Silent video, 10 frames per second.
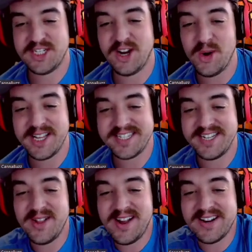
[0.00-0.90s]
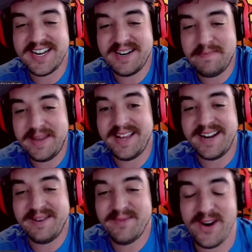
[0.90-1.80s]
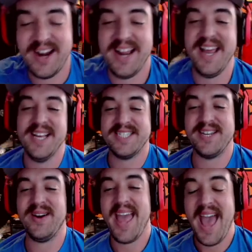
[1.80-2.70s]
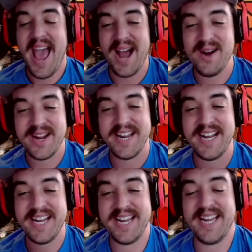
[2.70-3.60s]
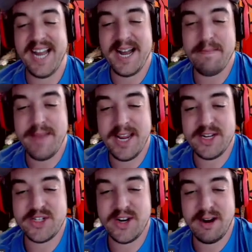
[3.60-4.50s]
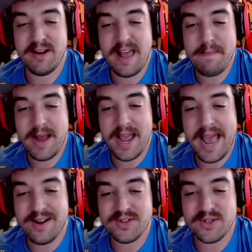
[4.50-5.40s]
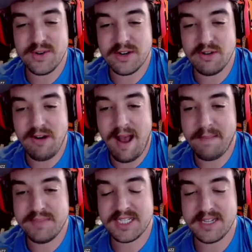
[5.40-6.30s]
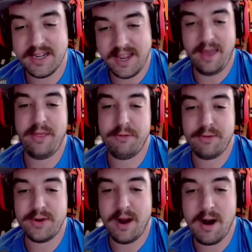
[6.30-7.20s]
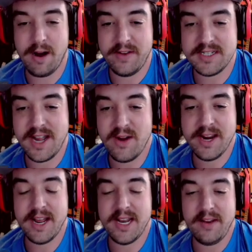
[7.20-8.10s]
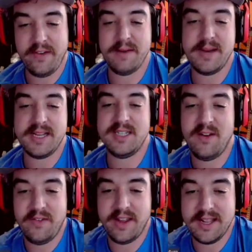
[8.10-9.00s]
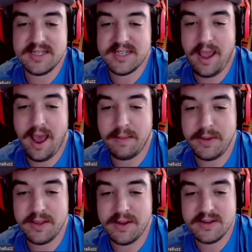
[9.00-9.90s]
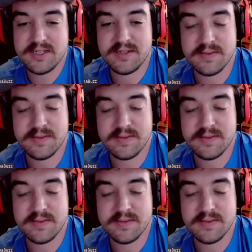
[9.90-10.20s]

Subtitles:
cola is no longer going to be there anymore. So how can I make sure that my outdoor crops get through to harvest? How can I defend myself against caterpillars?